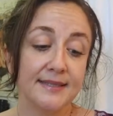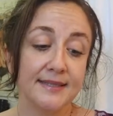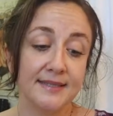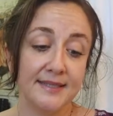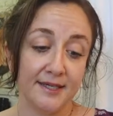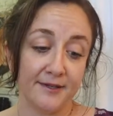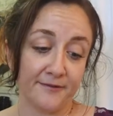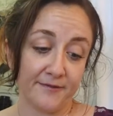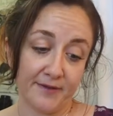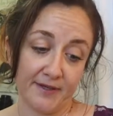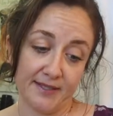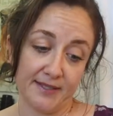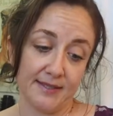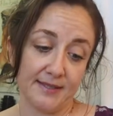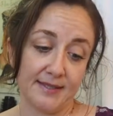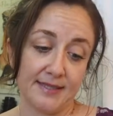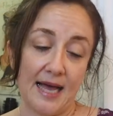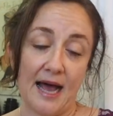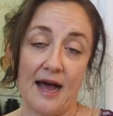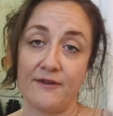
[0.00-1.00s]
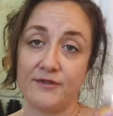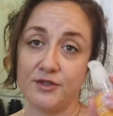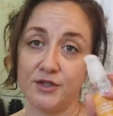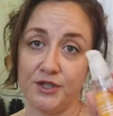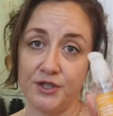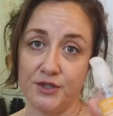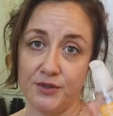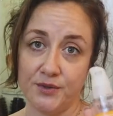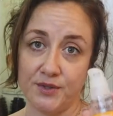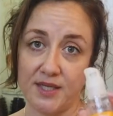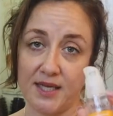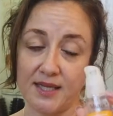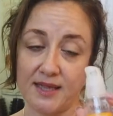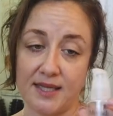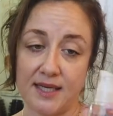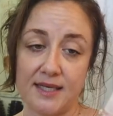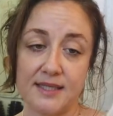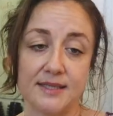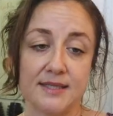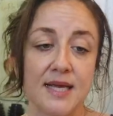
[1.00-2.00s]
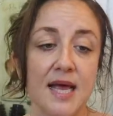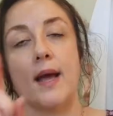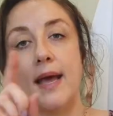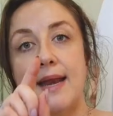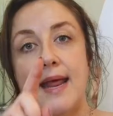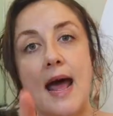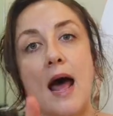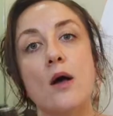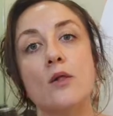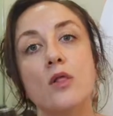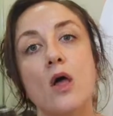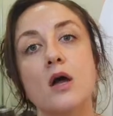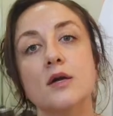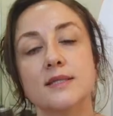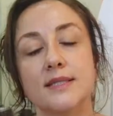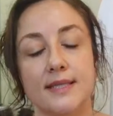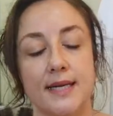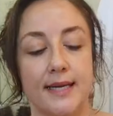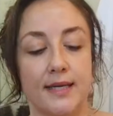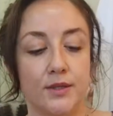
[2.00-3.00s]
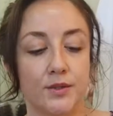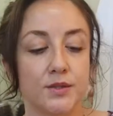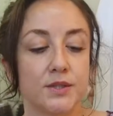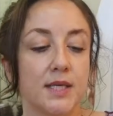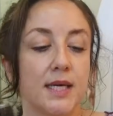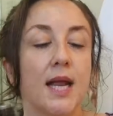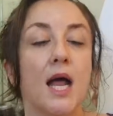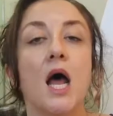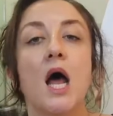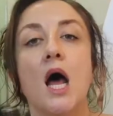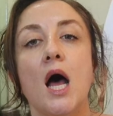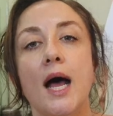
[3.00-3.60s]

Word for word: difference after using this. And how long did I use it?